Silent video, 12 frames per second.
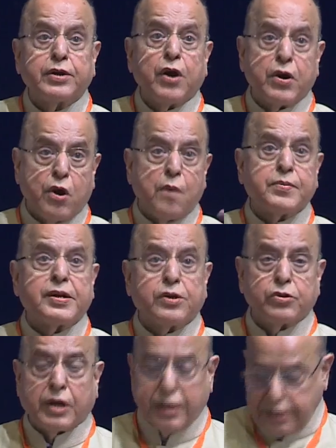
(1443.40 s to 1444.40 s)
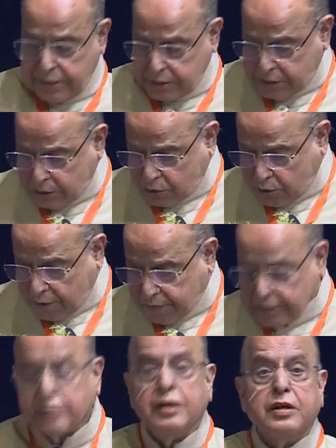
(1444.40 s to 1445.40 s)
to adopt it to the conditions from
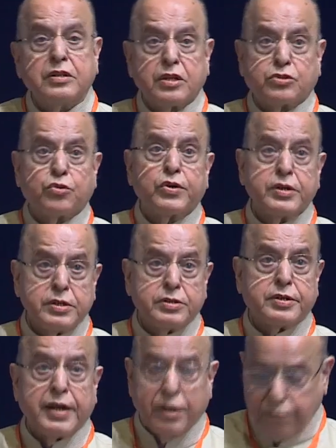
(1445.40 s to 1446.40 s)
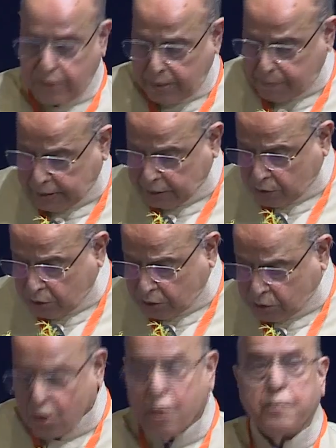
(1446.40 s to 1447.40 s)
which the student is studying for a particular
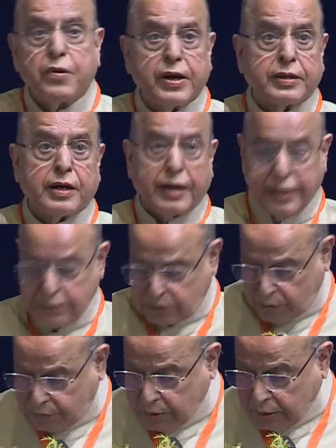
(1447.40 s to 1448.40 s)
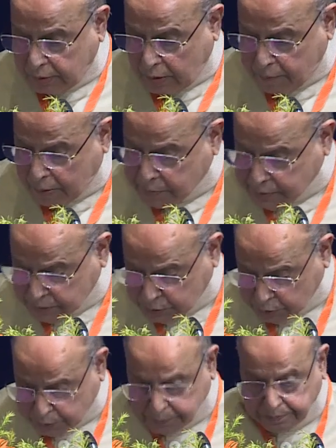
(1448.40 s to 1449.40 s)
job or other kinds of
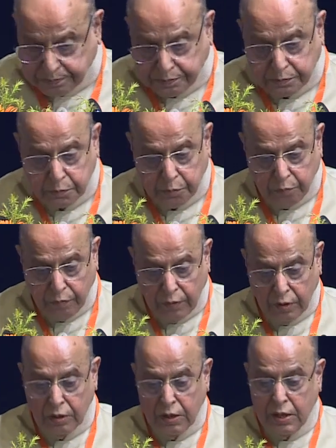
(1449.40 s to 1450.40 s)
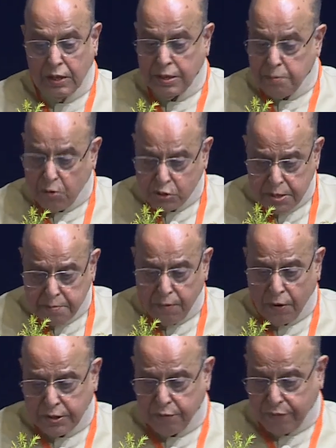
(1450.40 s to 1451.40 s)
purposes. The most
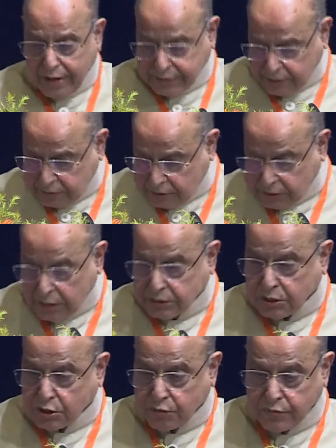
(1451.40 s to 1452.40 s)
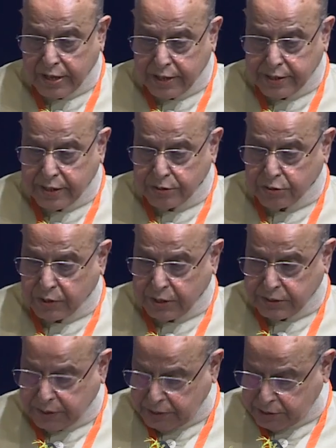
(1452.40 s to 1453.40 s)
important factor in the success of the higher
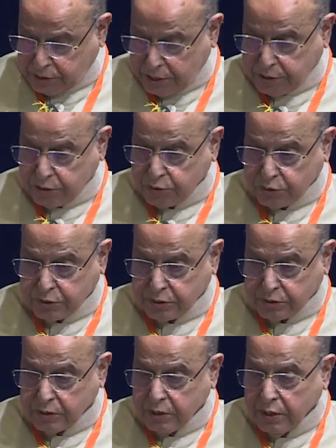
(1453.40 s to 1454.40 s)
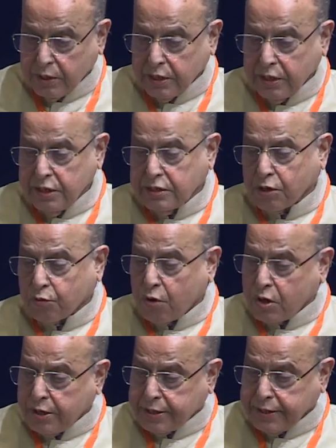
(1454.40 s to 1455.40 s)
education institutions is the
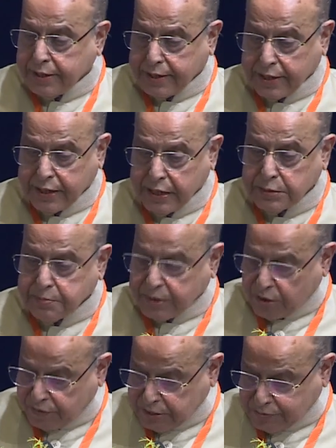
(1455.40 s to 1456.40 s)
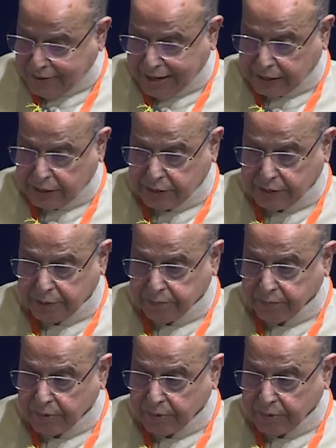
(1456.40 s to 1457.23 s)
quality and engagement of its faculty.